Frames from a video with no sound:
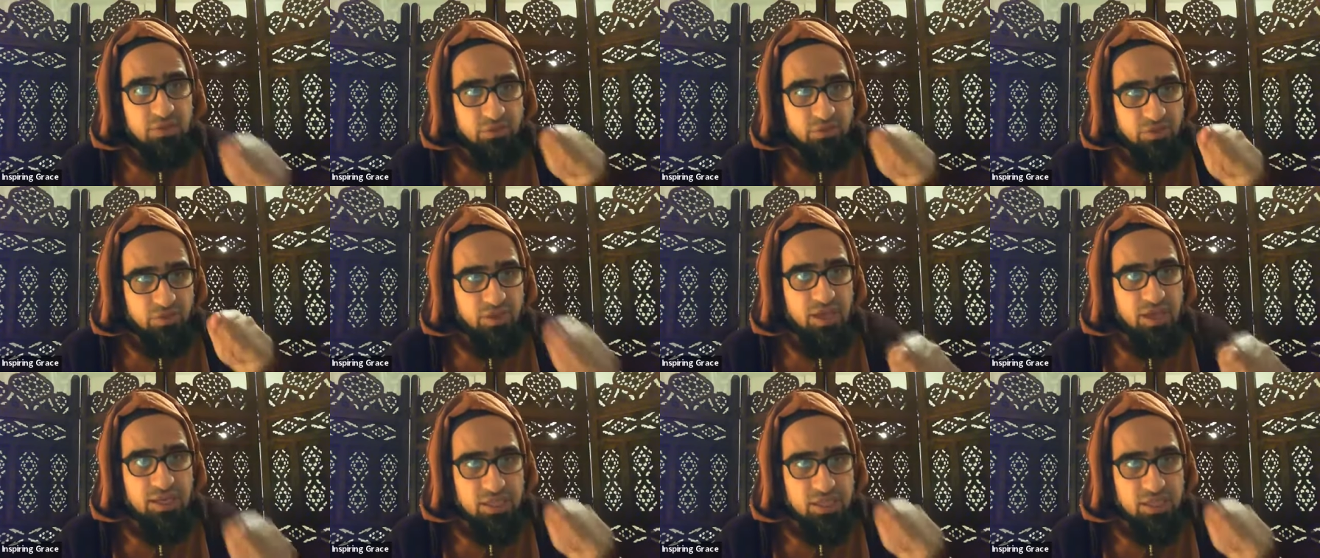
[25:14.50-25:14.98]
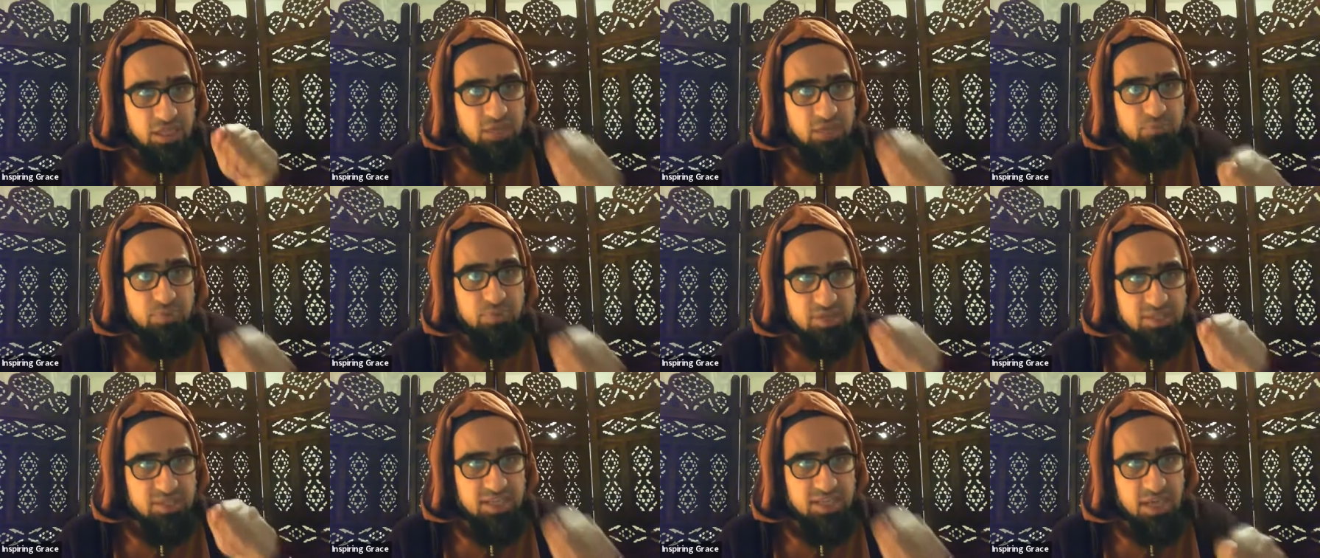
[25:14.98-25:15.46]

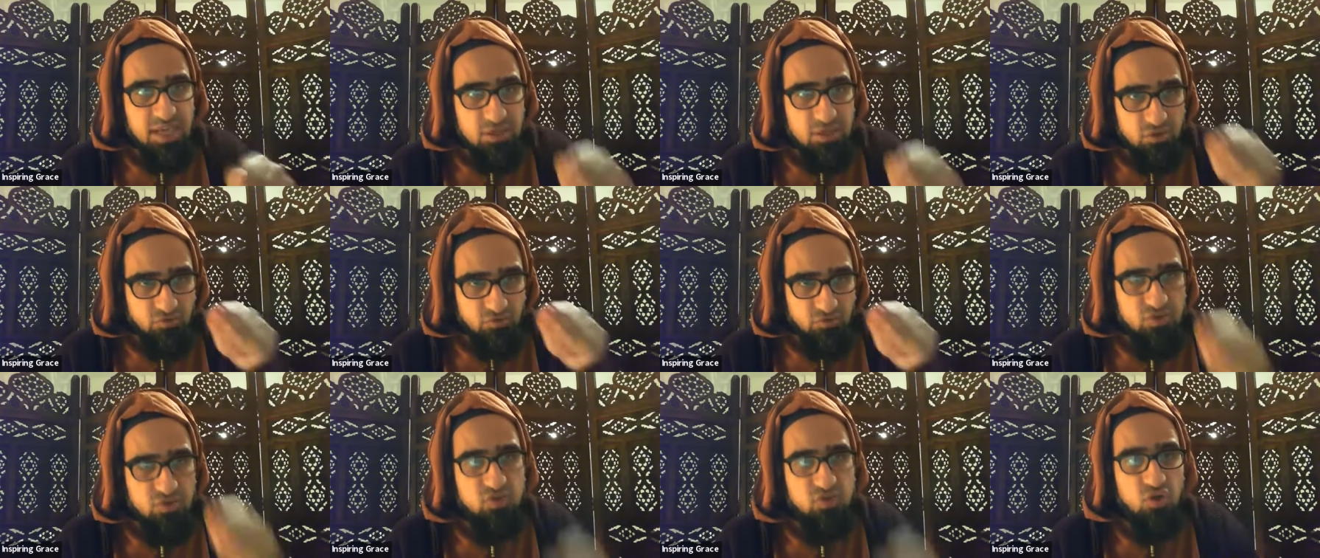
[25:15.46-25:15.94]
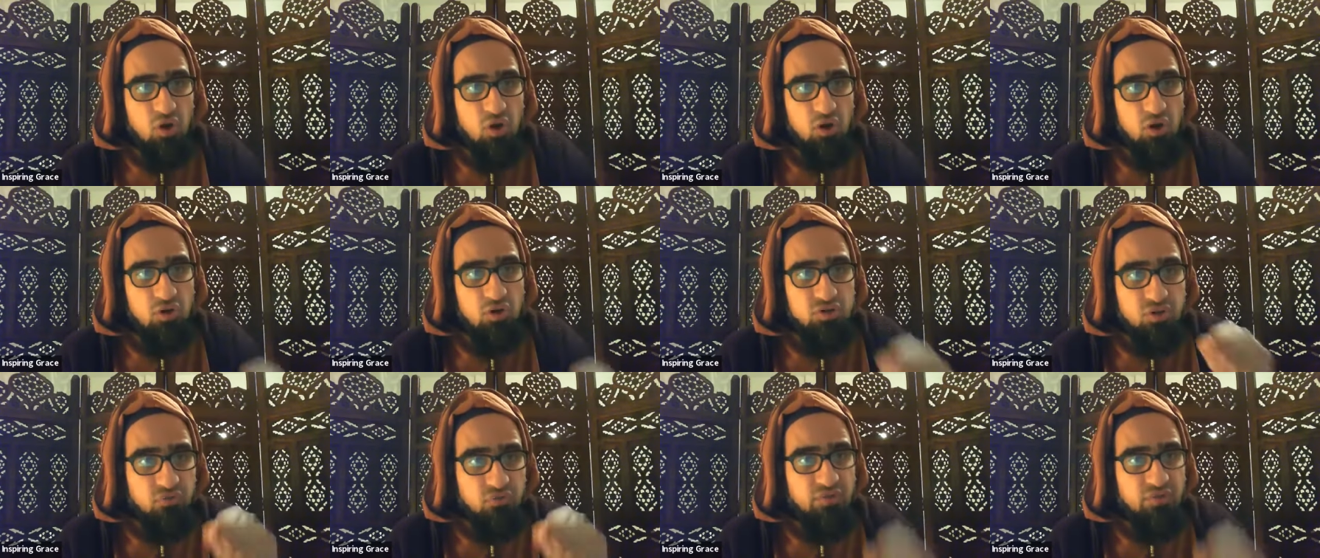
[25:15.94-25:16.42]
13% of the
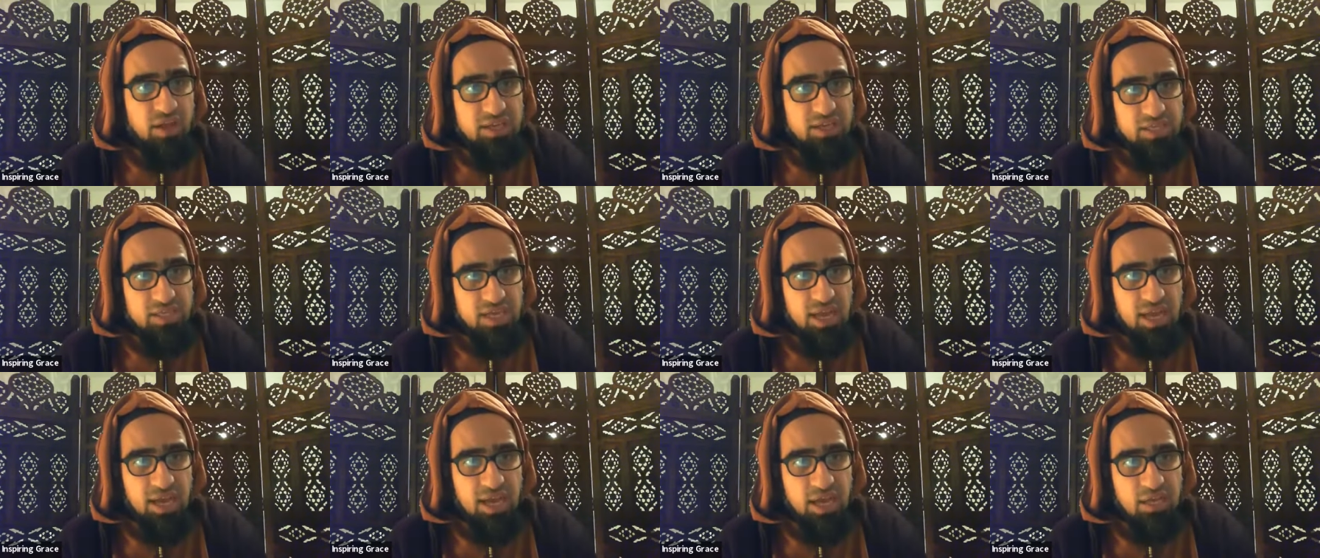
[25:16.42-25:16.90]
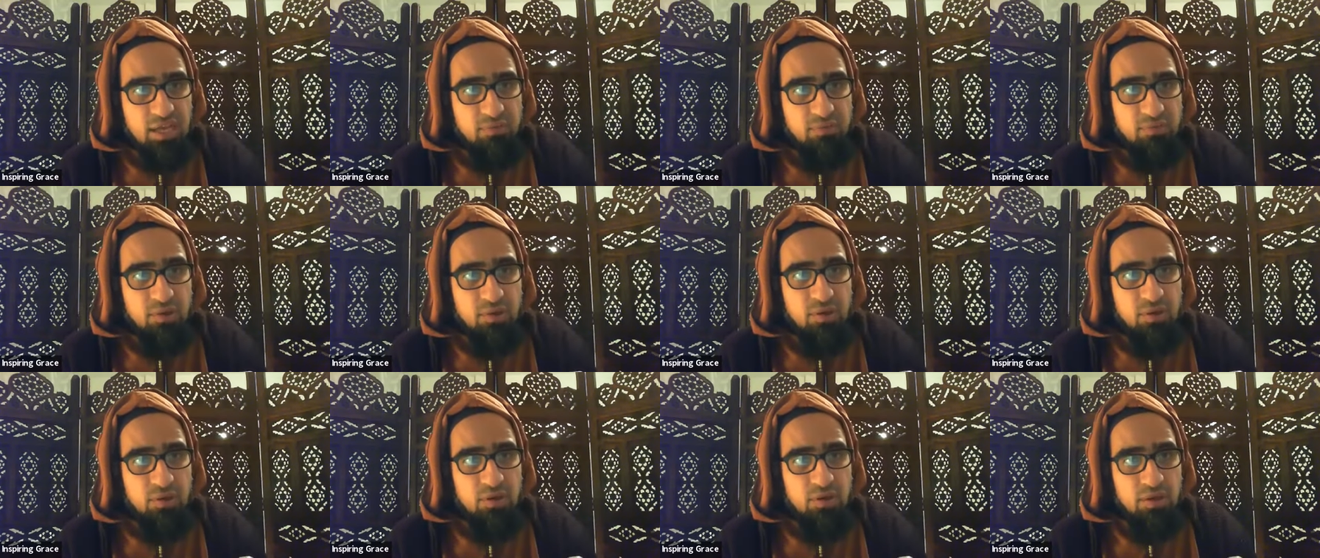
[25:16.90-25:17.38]
scholars of that time,